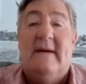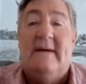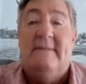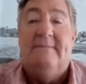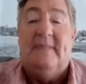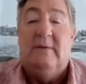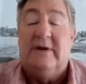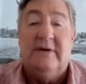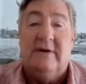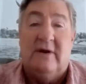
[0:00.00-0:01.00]
Well,
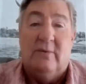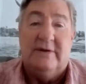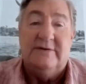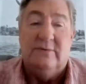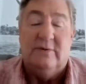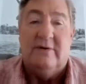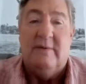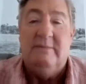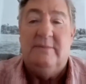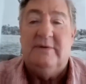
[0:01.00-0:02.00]
it didn't go well, as you well
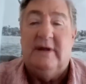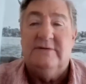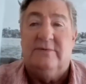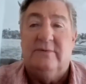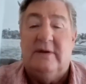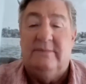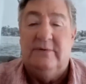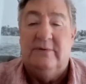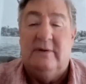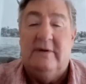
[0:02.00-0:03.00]
remember, but that's not what I'm
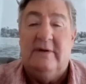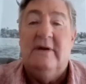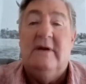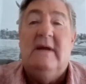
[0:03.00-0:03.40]
talking about.